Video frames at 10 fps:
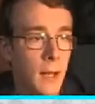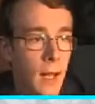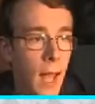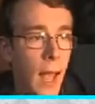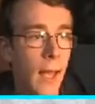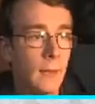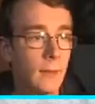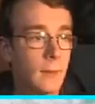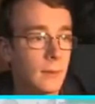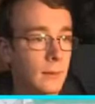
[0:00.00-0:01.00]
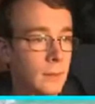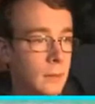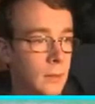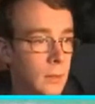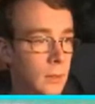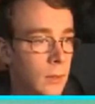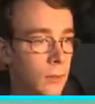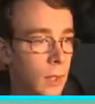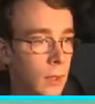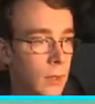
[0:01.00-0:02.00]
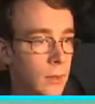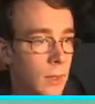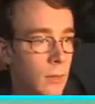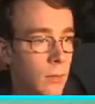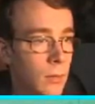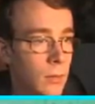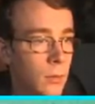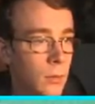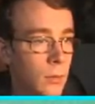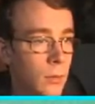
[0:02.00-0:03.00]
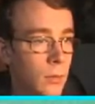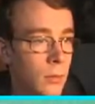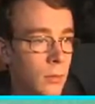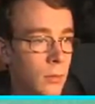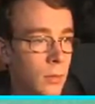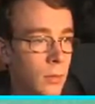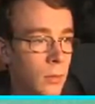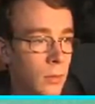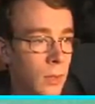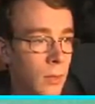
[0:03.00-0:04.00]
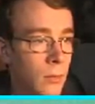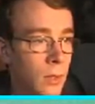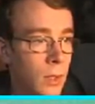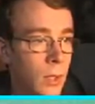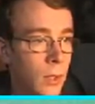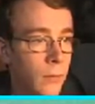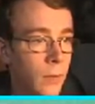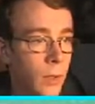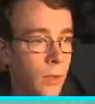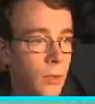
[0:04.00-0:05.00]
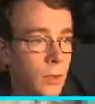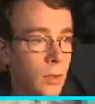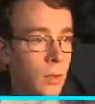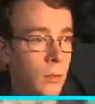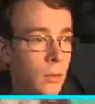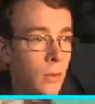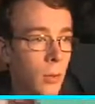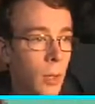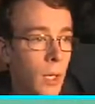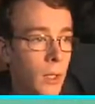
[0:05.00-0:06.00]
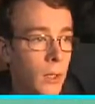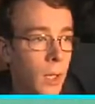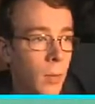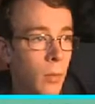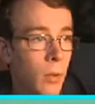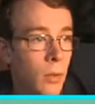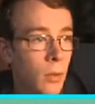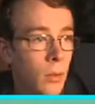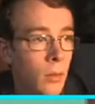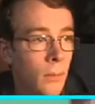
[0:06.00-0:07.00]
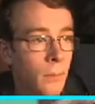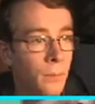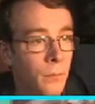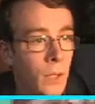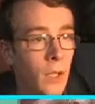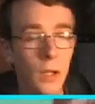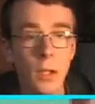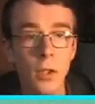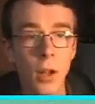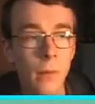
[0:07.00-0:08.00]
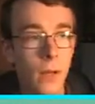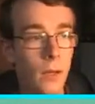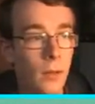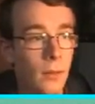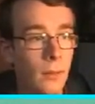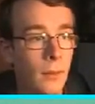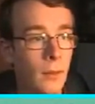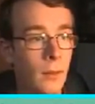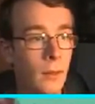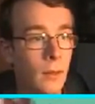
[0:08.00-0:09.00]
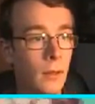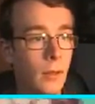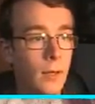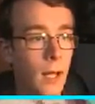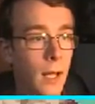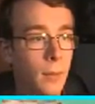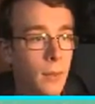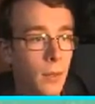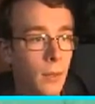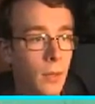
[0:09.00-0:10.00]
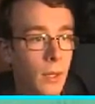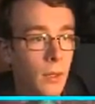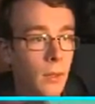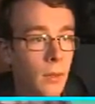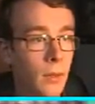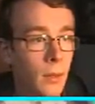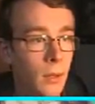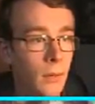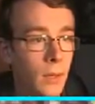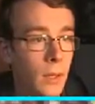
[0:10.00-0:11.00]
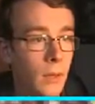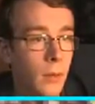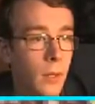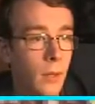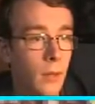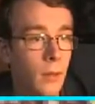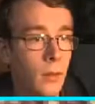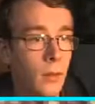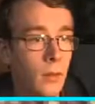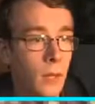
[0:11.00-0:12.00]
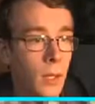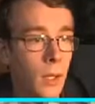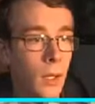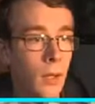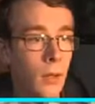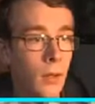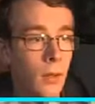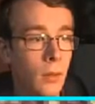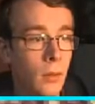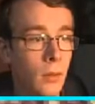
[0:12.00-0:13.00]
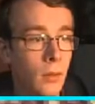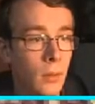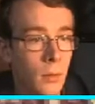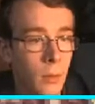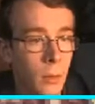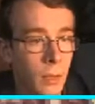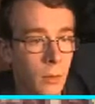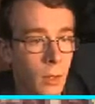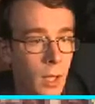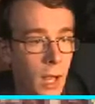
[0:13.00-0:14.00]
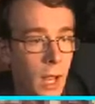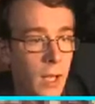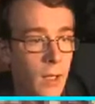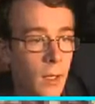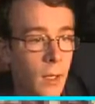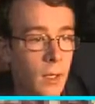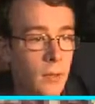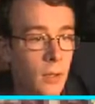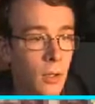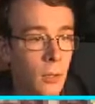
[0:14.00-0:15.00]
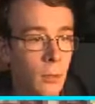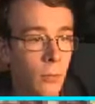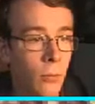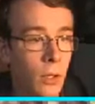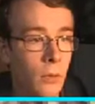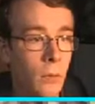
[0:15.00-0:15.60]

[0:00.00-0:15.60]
right, let's see what's down here first before battling them. Nothing. There is absolutely nothing down there. Hello. Who are you? Hey, I saw you in Viridian